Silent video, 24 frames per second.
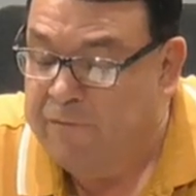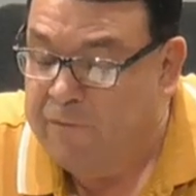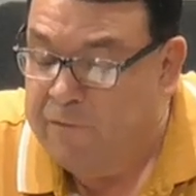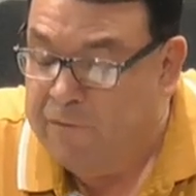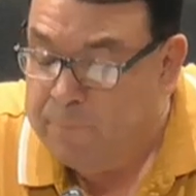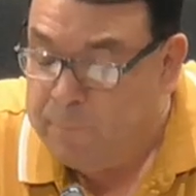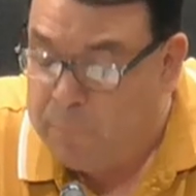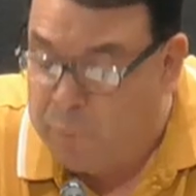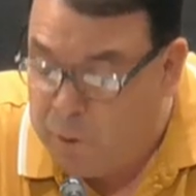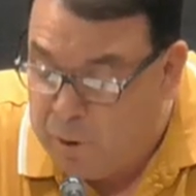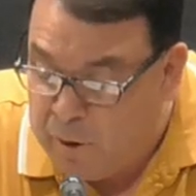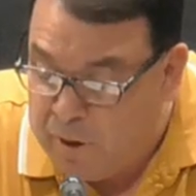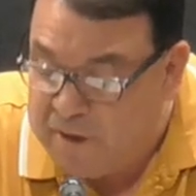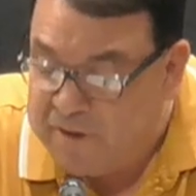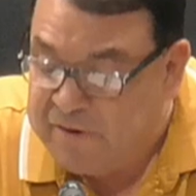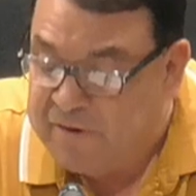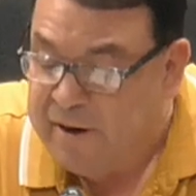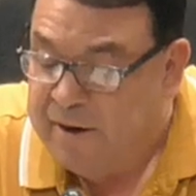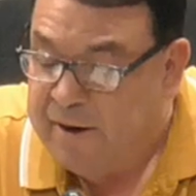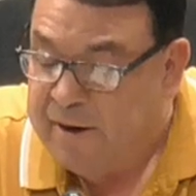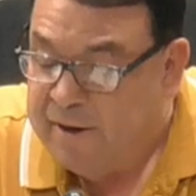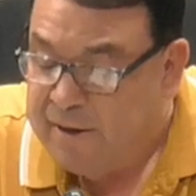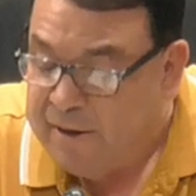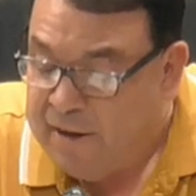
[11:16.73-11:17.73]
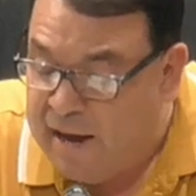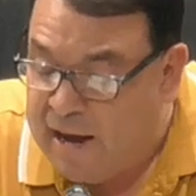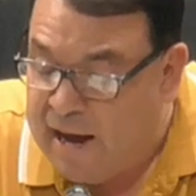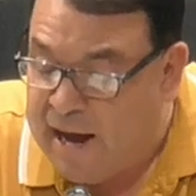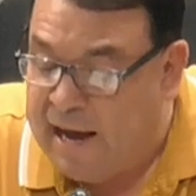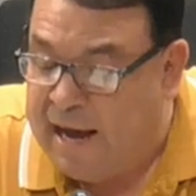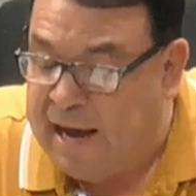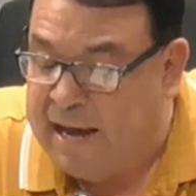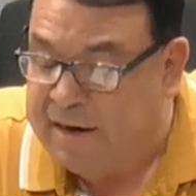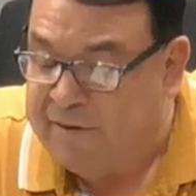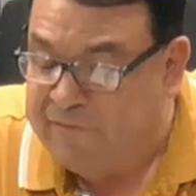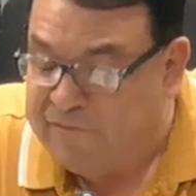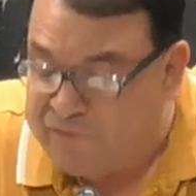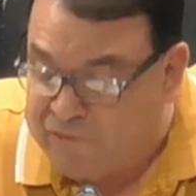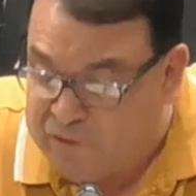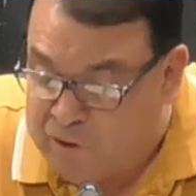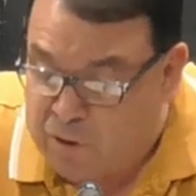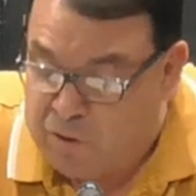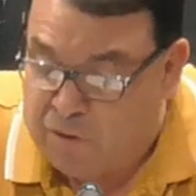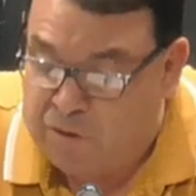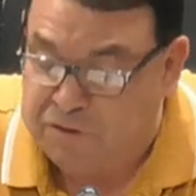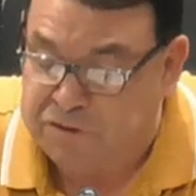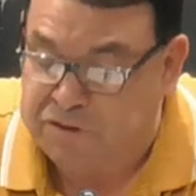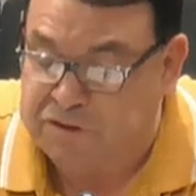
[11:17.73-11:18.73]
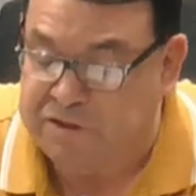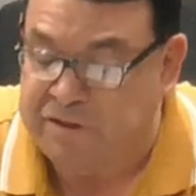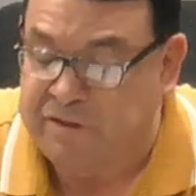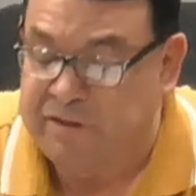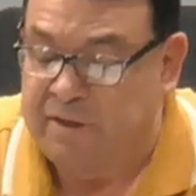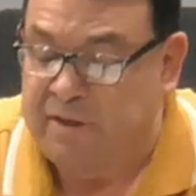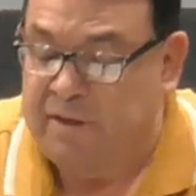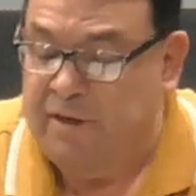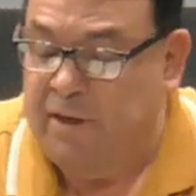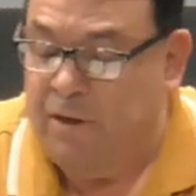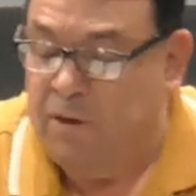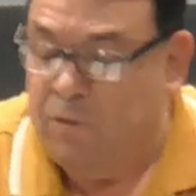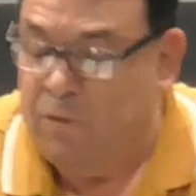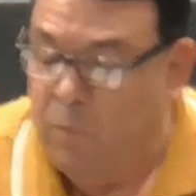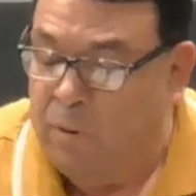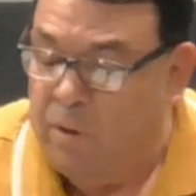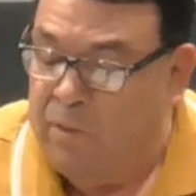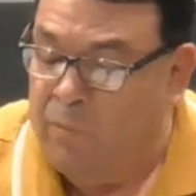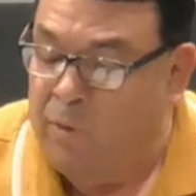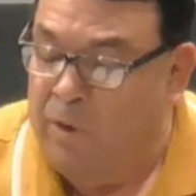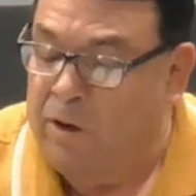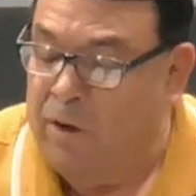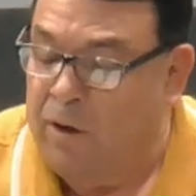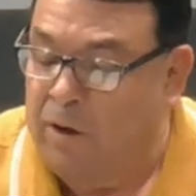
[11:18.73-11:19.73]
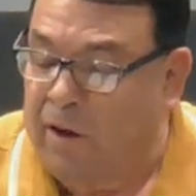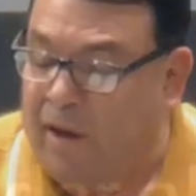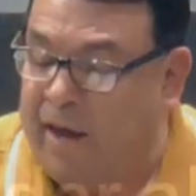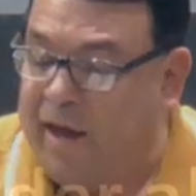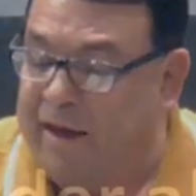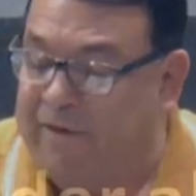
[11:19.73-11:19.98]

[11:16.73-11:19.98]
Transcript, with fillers: put God first when we look at